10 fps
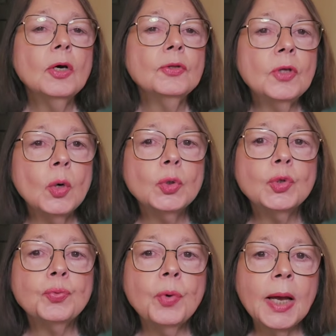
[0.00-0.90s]

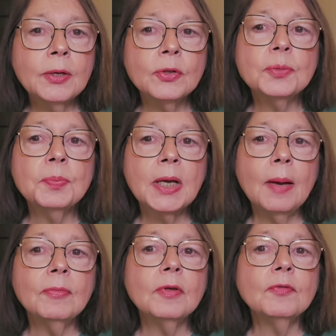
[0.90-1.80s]
those records
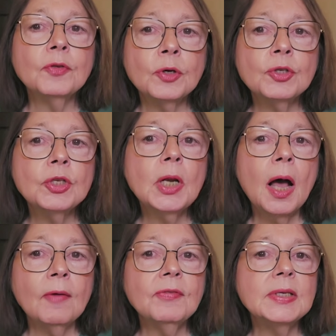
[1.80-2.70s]
become the version
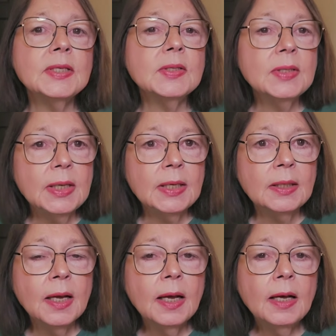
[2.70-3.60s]
of the scene